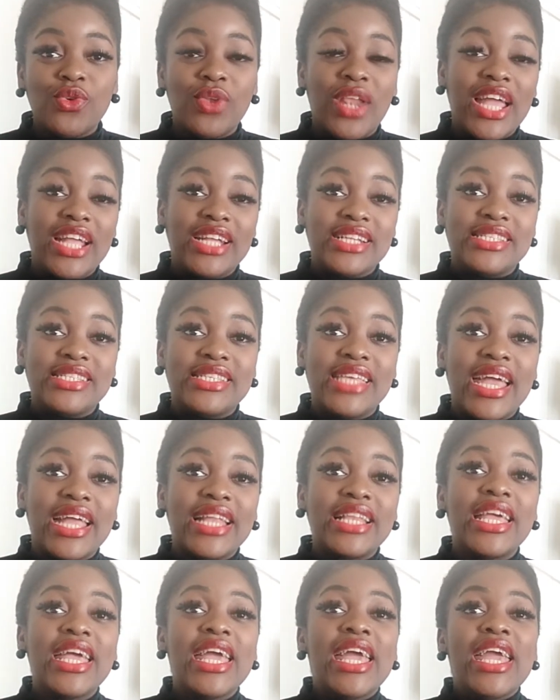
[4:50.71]
So like I
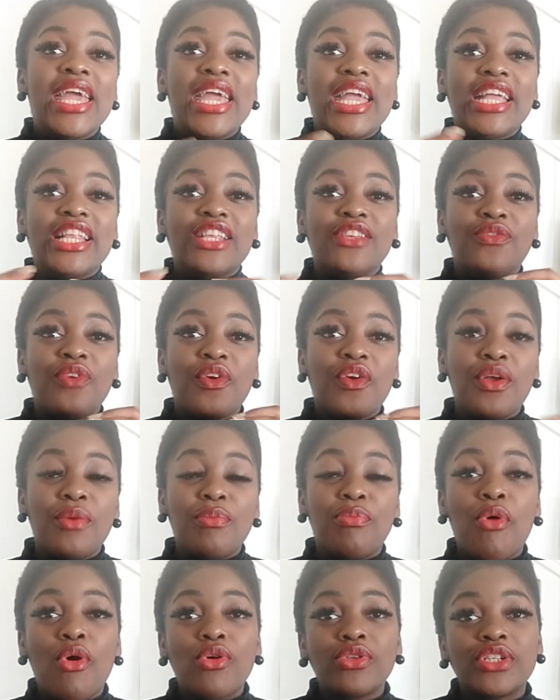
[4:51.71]
said, it is very
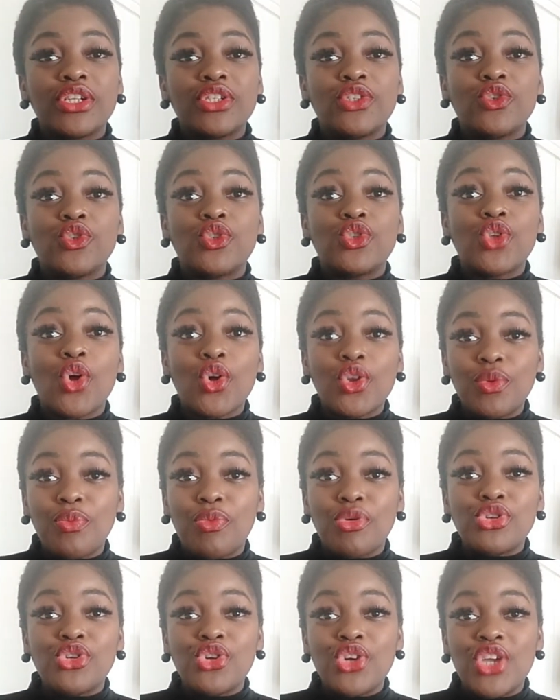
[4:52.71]
important to study
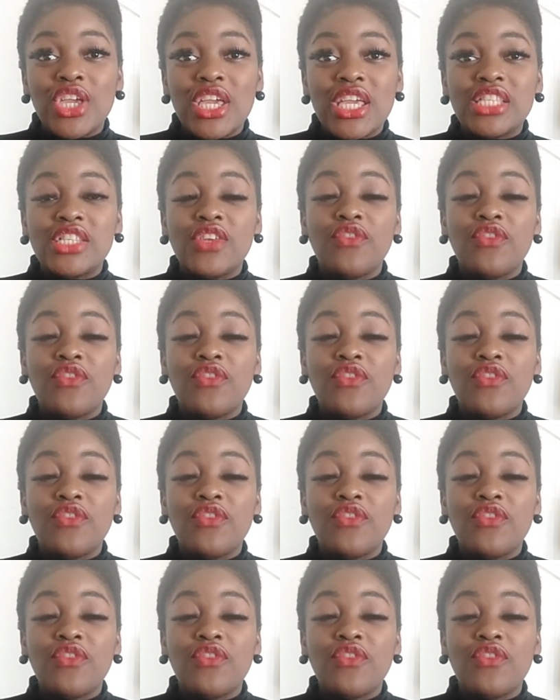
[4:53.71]
Portuguese.